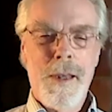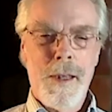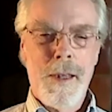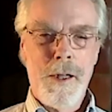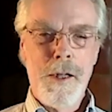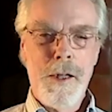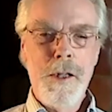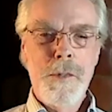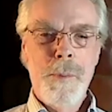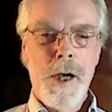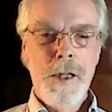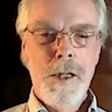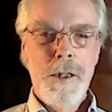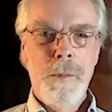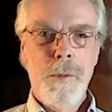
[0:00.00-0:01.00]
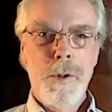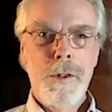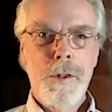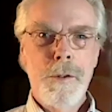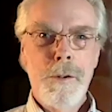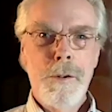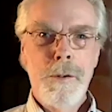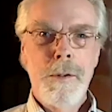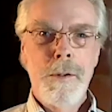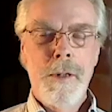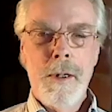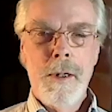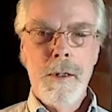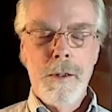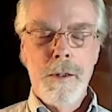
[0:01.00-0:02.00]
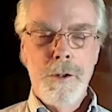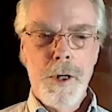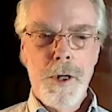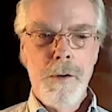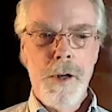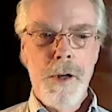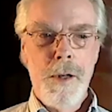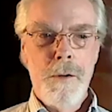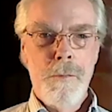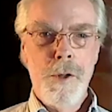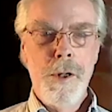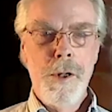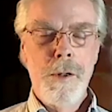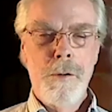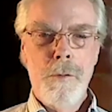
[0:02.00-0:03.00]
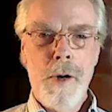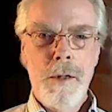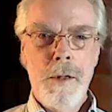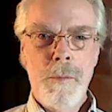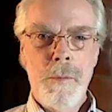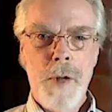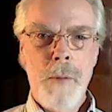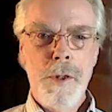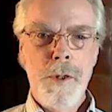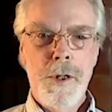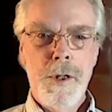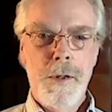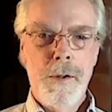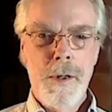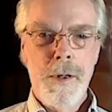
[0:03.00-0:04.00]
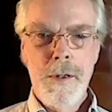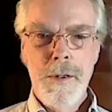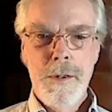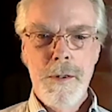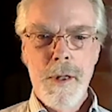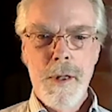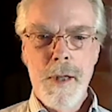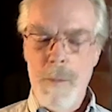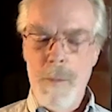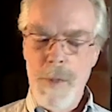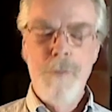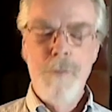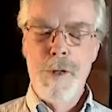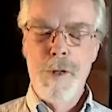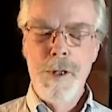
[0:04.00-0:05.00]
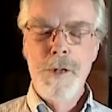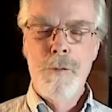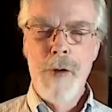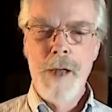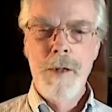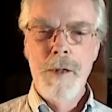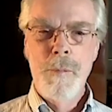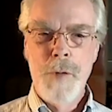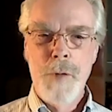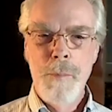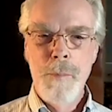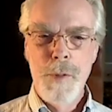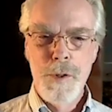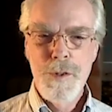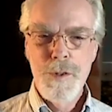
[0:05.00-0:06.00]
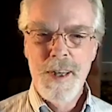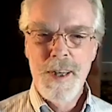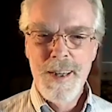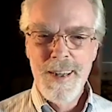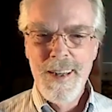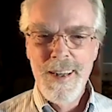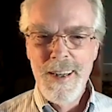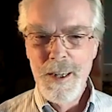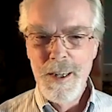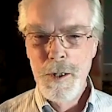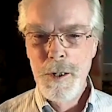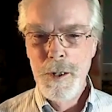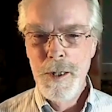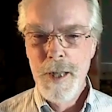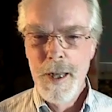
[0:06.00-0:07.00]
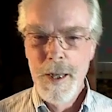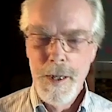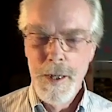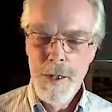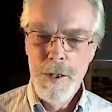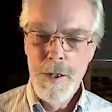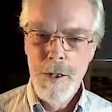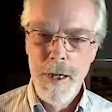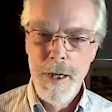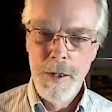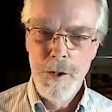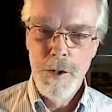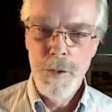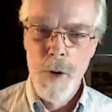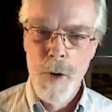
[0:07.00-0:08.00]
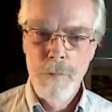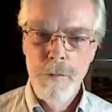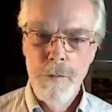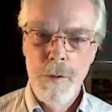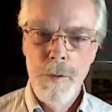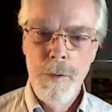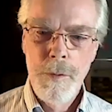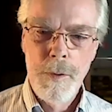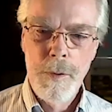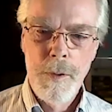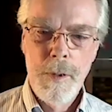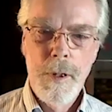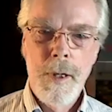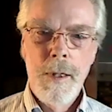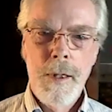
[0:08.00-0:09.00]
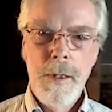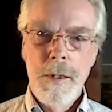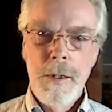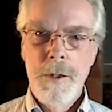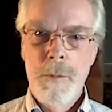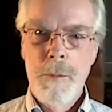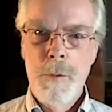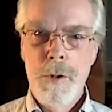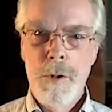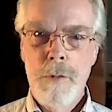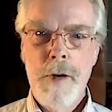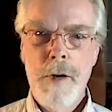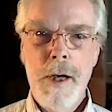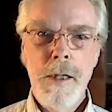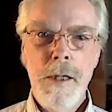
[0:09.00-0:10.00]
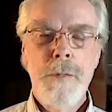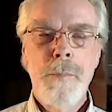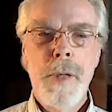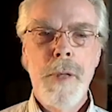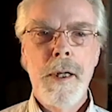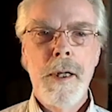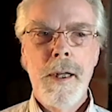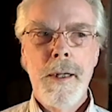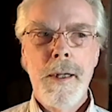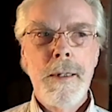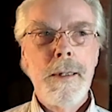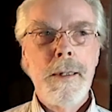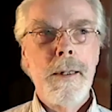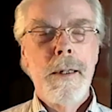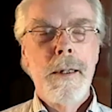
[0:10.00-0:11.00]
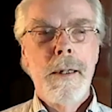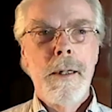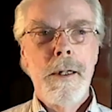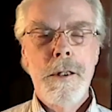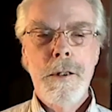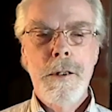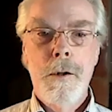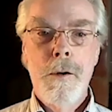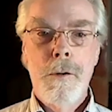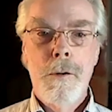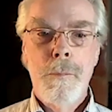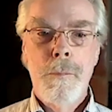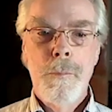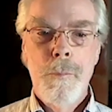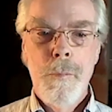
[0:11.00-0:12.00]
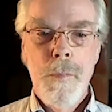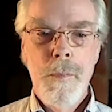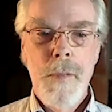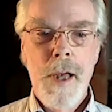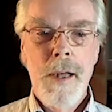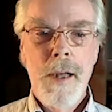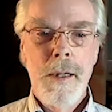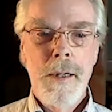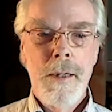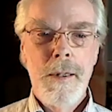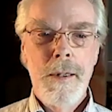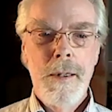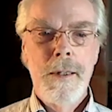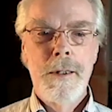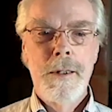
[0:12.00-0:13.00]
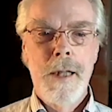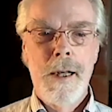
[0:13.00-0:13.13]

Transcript: is possible to generate real random number generators. Real random numbers in a smartphone or similar device, but it's slow. It's